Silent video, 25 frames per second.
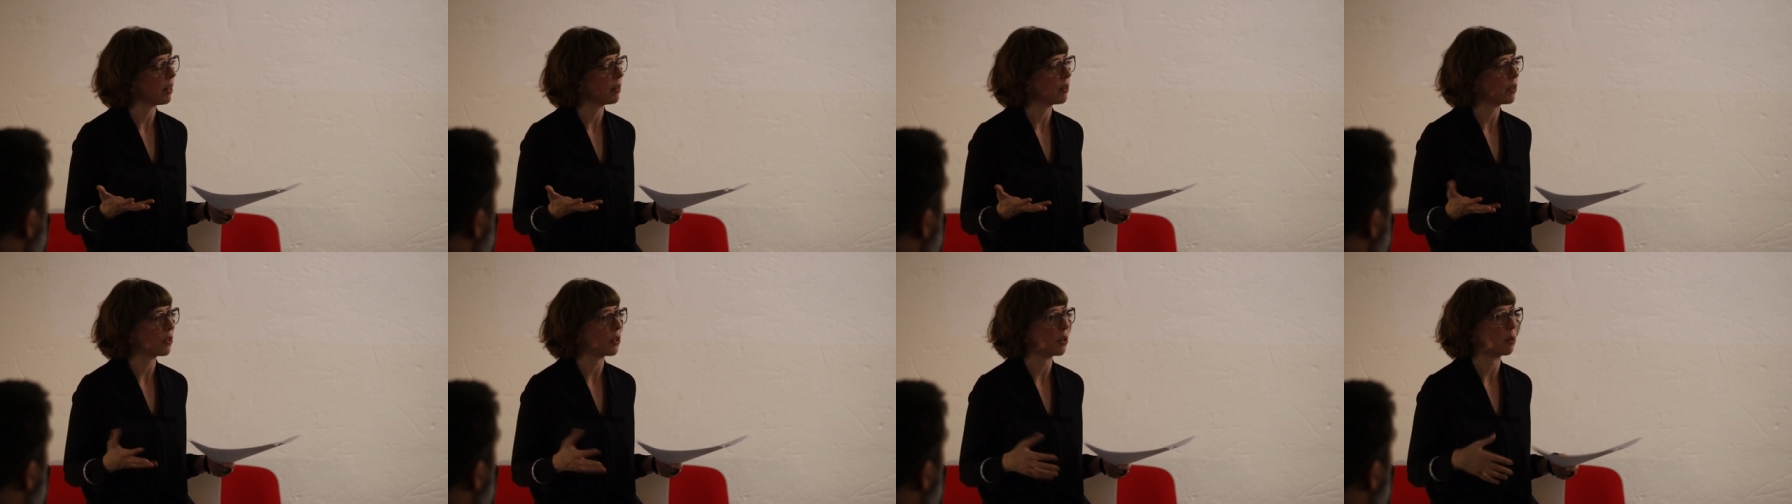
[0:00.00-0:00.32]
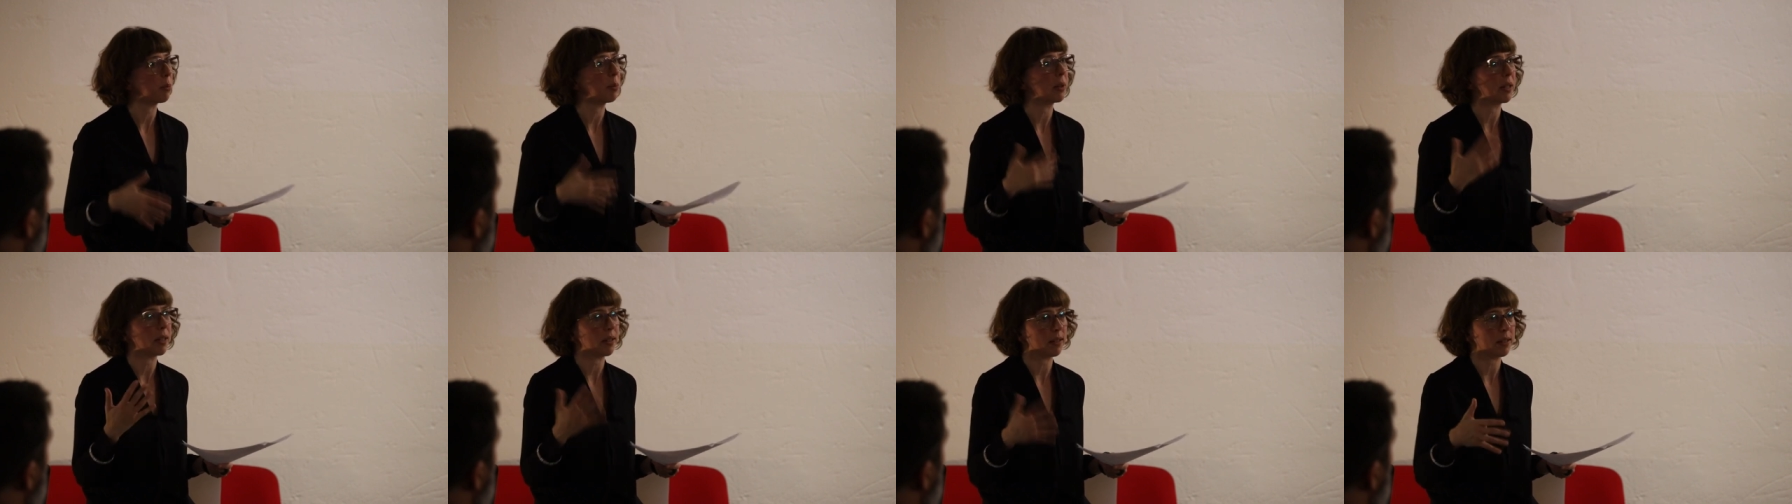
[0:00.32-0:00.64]

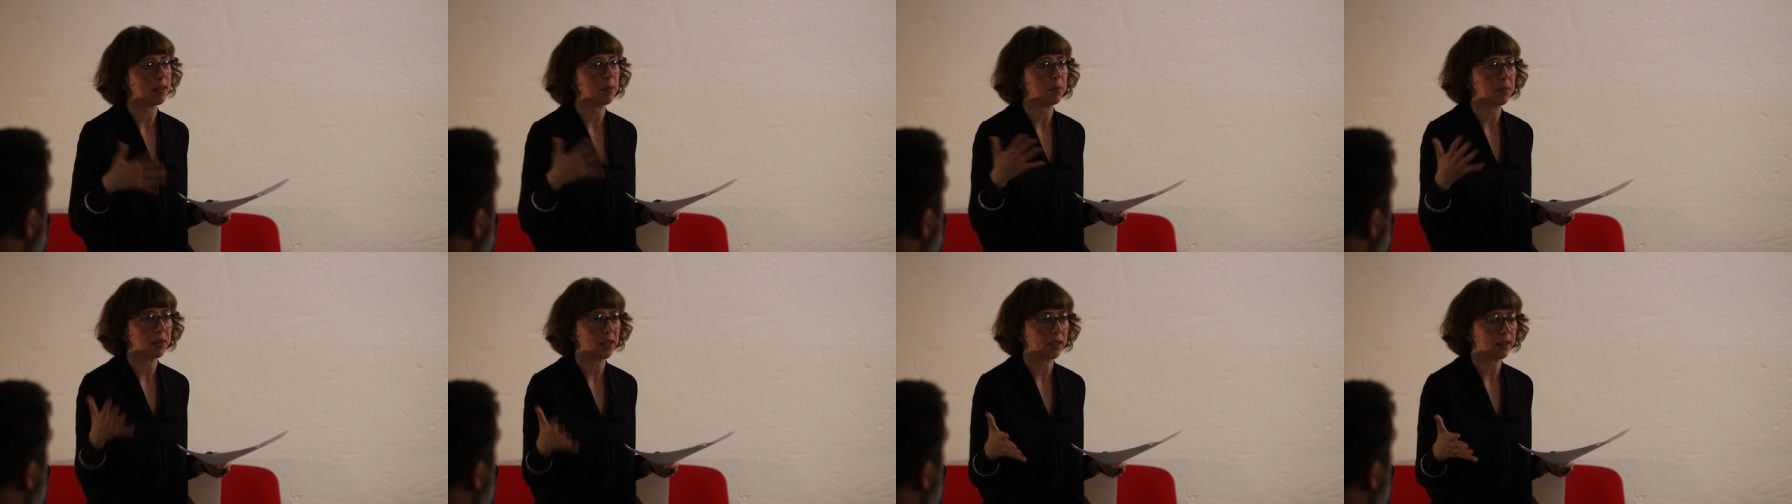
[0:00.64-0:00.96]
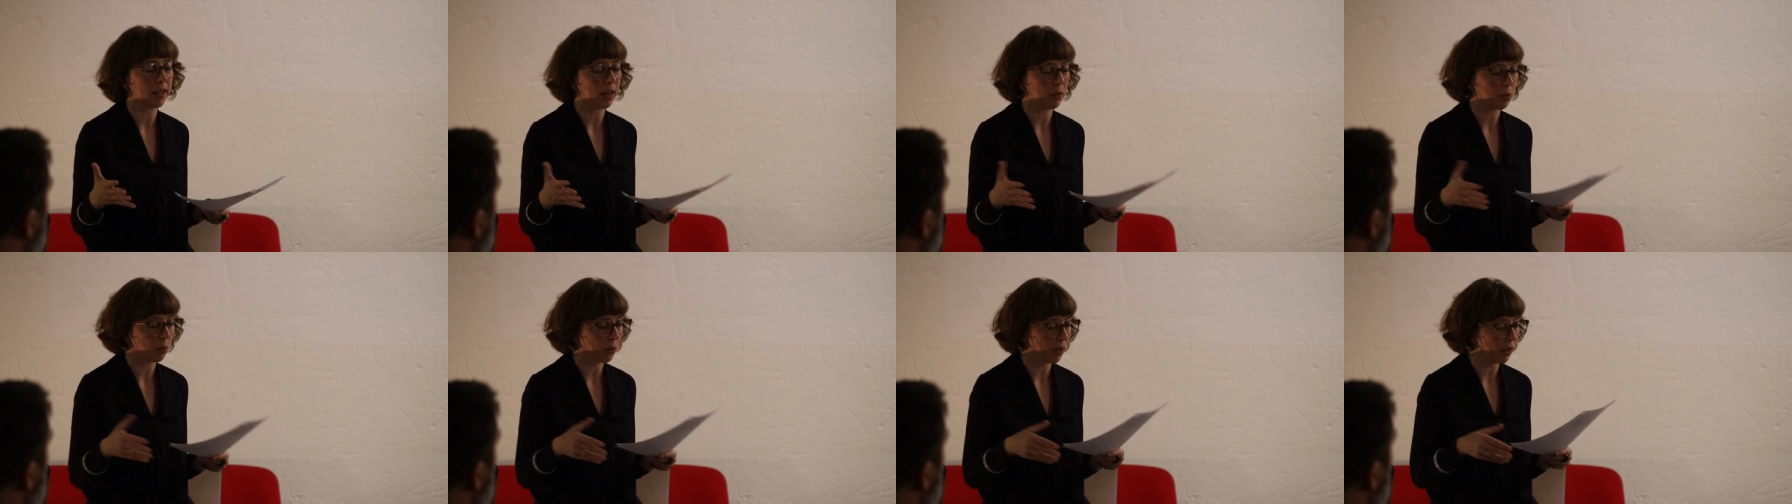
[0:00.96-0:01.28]
answer, but it's
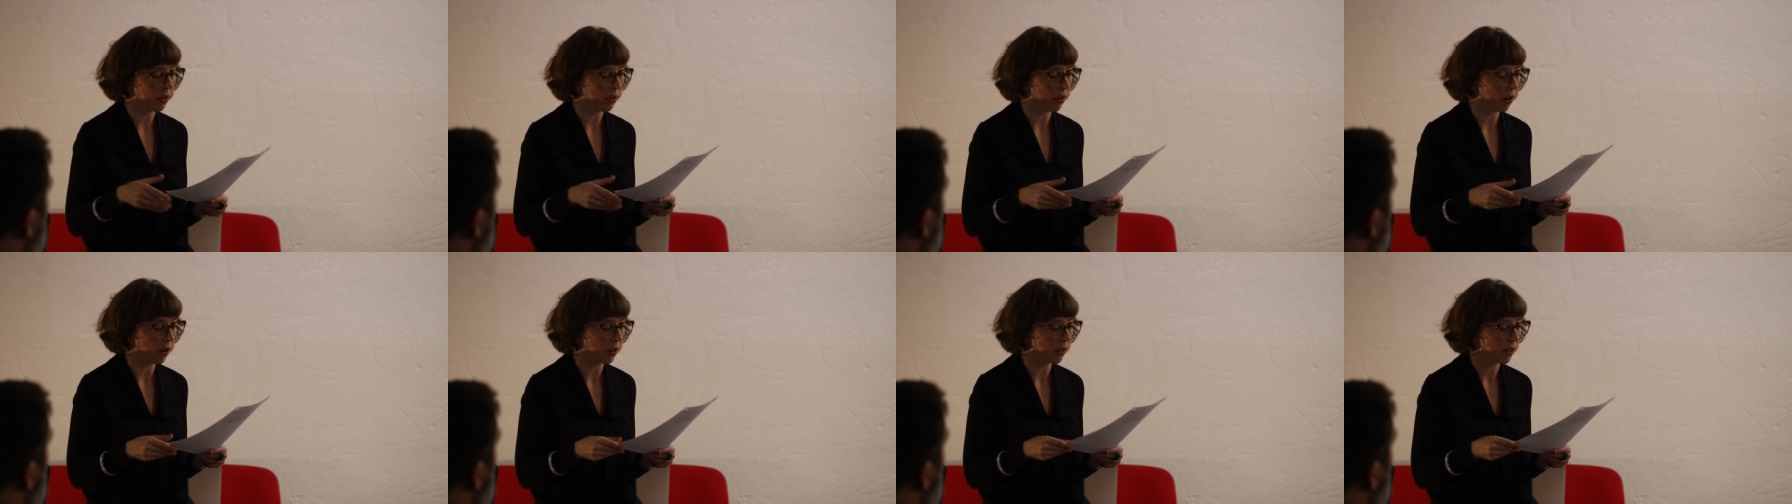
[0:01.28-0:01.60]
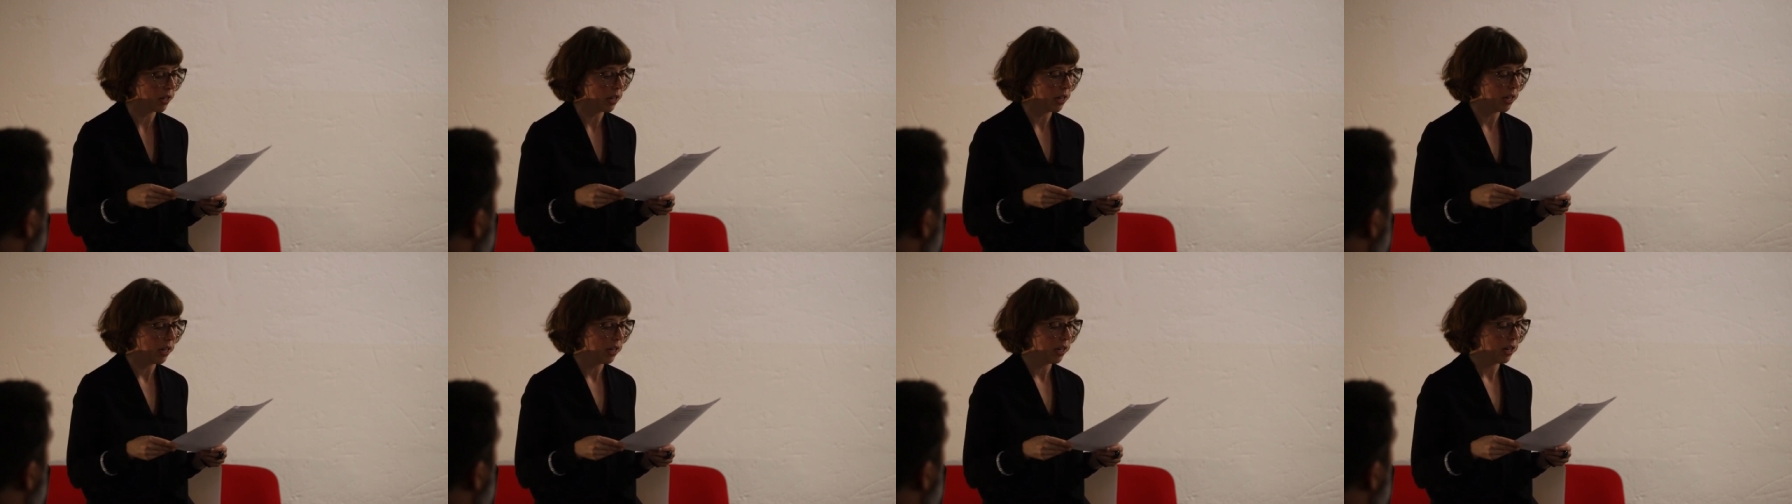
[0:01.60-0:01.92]
something that we
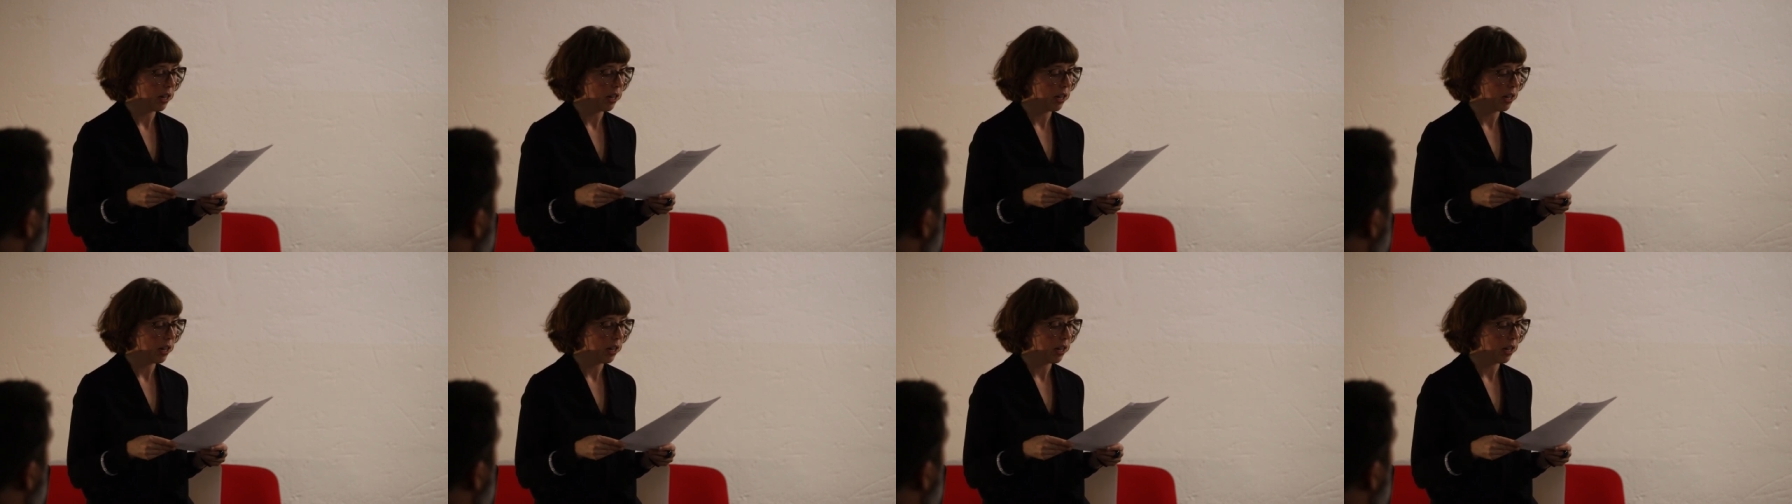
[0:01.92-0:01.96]
thought